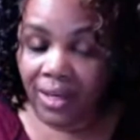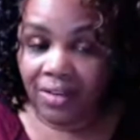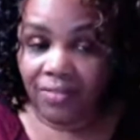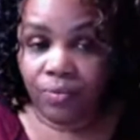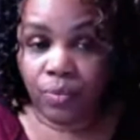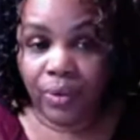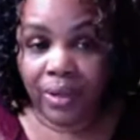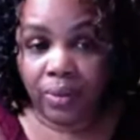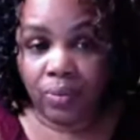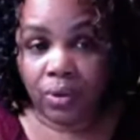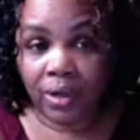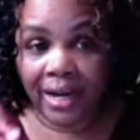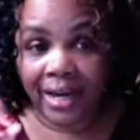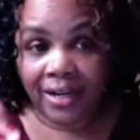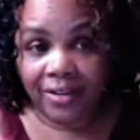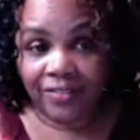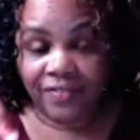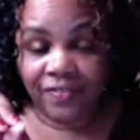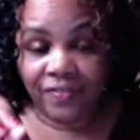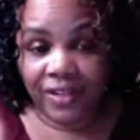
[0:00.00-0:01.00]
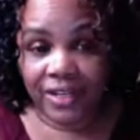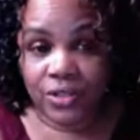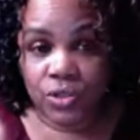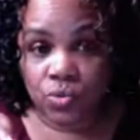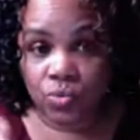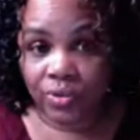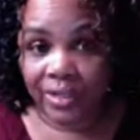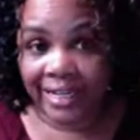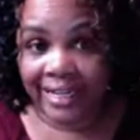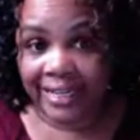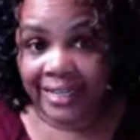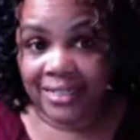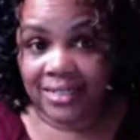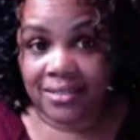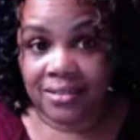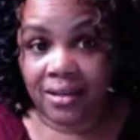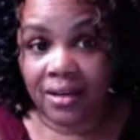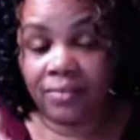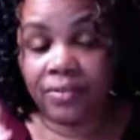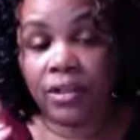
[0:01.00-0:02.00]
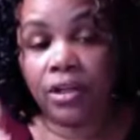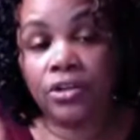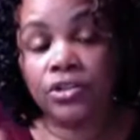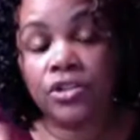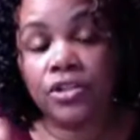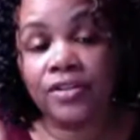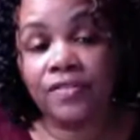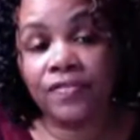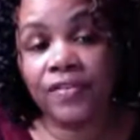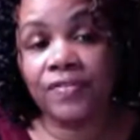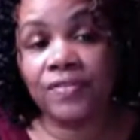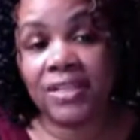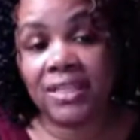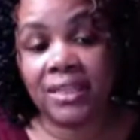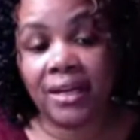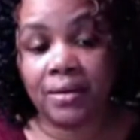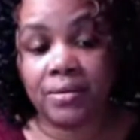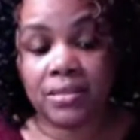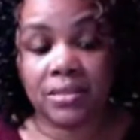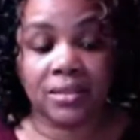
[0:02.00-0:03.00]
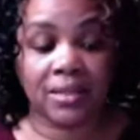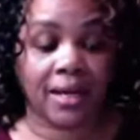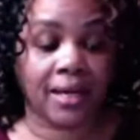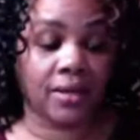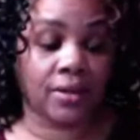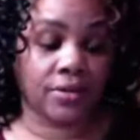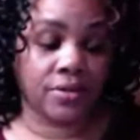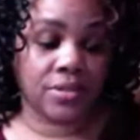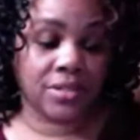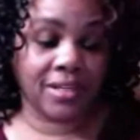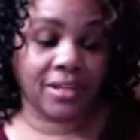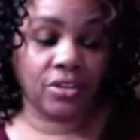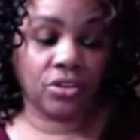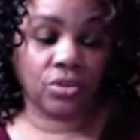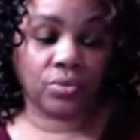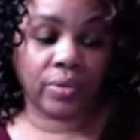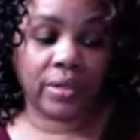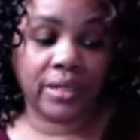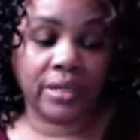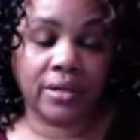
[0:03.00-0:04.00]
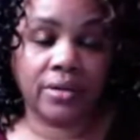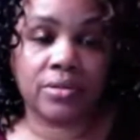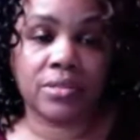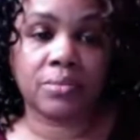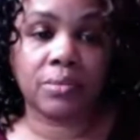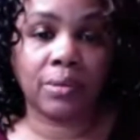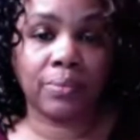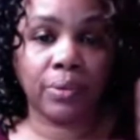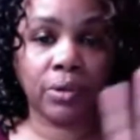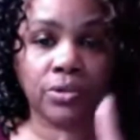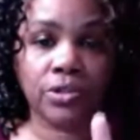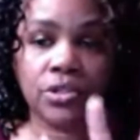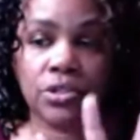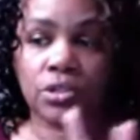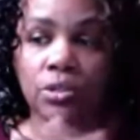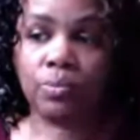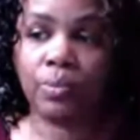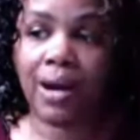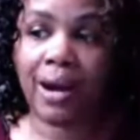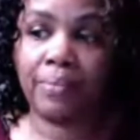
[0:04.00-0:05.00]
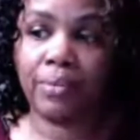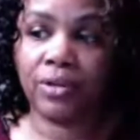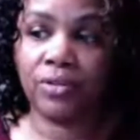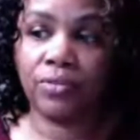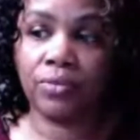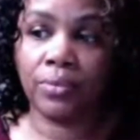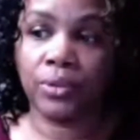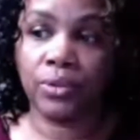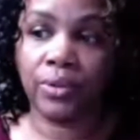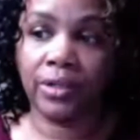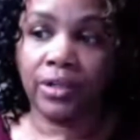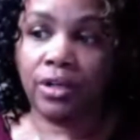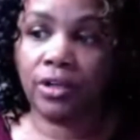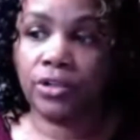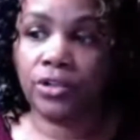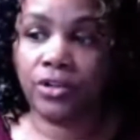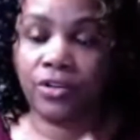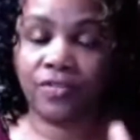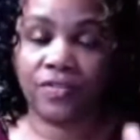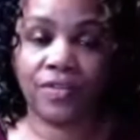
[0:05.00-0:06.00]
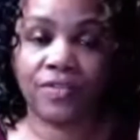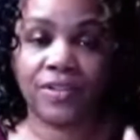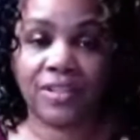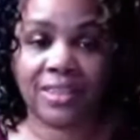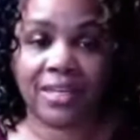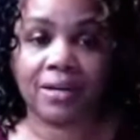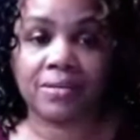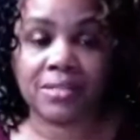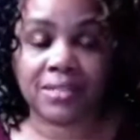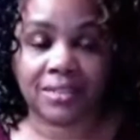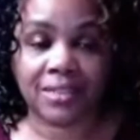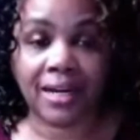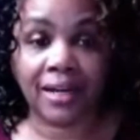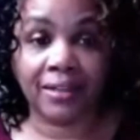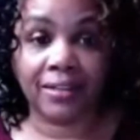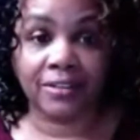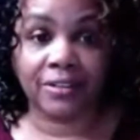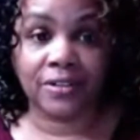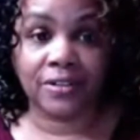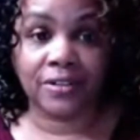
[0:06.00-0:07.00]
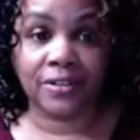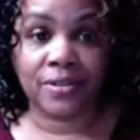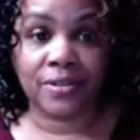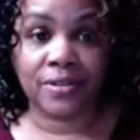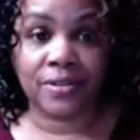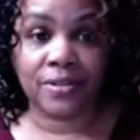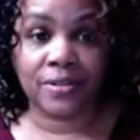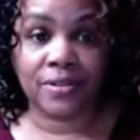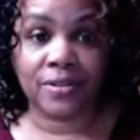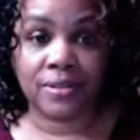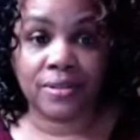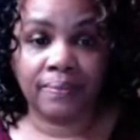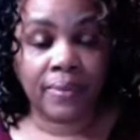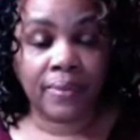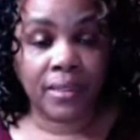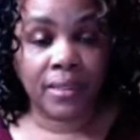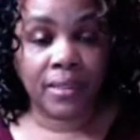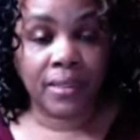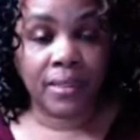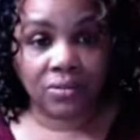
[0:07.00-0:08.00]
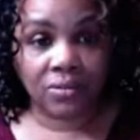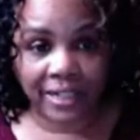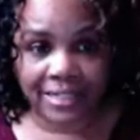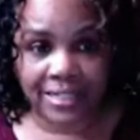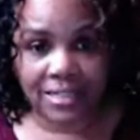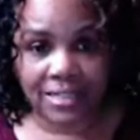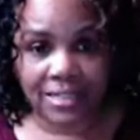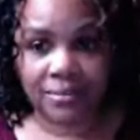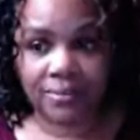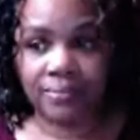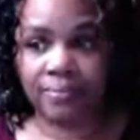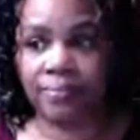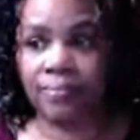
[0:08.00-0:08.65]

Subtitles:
if we were at a fixed rate of $150,000 in 3 years, I'm going to purchase this property from you at $150,000. Great.